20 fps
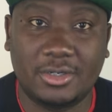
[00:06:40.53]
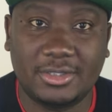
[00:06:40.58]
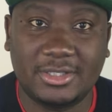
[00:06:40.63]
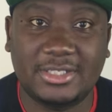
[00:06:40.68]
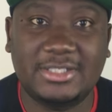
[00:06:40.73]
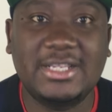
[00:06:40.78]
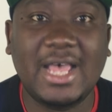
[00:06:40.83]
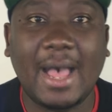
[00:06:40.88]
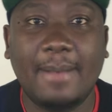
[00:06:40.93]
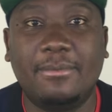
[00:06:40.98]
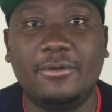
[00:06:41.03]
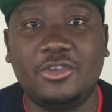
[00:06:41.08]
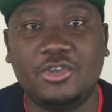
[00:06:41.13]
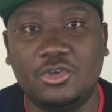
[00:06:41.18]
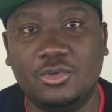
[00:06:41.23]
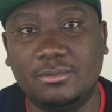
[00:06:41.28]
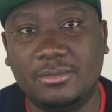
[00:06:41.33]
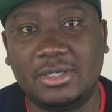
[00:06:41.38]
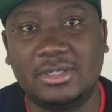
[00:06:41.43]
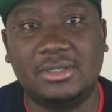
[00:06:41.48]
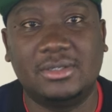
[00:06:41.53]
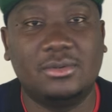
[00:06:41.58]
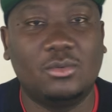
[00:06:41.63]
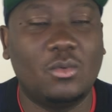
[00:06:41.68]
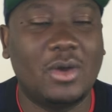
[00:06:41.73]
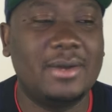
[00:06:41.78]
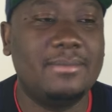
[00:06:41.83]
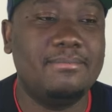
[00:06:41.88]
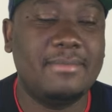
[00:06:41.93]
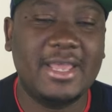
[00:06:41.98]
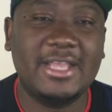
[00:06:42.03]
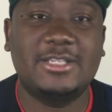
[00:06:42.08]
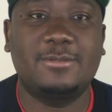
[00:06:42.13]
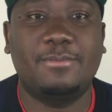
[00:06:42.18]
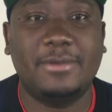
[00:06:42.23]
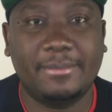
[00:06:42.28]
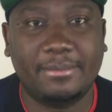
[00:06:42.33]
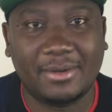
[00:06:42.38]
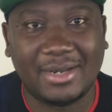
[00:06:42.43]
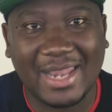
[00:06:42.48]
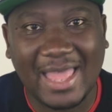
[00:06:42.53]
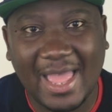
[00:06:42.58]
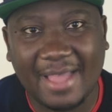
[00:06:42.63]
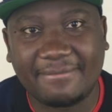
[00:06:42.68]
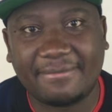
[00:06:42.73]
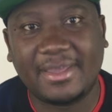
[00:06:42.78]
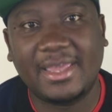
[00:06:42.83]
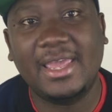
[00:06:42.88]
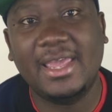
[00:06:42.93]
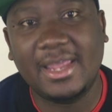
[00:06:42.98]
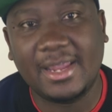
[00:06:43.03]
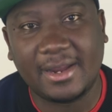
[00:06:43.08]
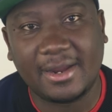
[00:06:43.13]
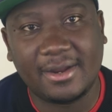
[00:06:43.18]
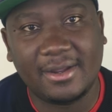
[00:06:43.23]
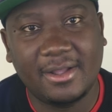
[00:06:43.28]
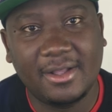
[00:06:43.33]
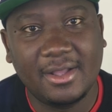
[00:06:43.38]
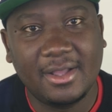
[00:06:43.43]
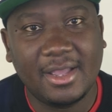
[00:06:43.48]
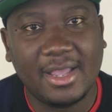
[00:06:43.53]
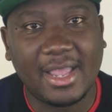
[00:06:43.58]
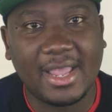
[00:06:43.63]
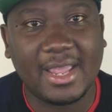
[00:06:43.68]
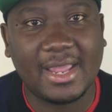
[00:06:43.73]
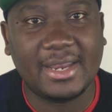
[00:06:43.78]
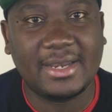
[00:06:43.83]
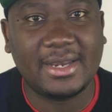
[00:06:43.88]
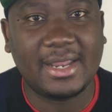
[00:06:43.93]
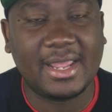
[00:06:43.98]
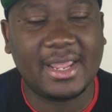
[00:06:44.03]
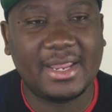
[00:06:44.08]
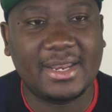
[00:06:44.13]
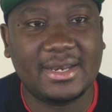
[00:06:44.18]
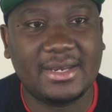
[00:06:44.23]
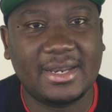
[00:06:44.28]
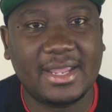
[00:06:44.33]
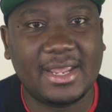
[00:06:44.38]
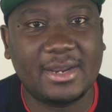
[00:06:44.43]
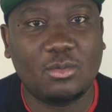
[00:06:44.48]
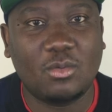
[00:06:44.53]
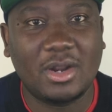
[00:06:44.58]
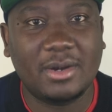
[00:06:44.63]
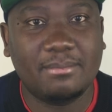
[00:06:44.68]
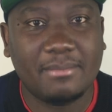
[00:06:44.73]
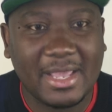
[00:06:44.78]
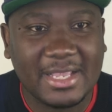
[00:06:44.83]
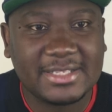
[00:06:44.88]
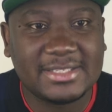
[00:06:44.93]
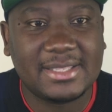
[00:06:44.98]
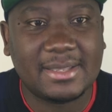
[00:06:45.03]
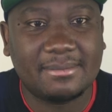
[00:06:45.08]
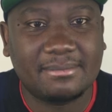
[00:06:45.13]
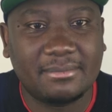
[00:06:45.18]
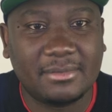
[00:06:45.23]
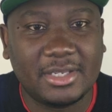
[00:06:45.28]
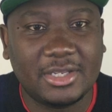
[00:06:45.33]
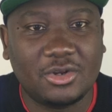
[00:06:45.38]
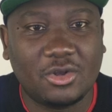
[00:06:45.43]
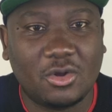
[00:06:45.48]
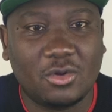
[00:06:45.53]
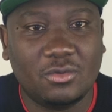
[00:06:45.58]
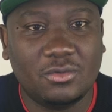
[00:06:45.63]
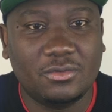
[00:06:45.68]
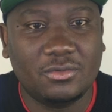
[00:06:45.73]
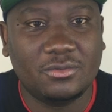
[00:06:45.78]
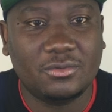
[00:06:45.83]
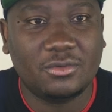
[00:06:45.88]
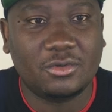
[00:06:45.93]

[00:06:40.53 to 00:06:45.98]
the type of humor, what makes people laugh here and, and, and what makes them, you know,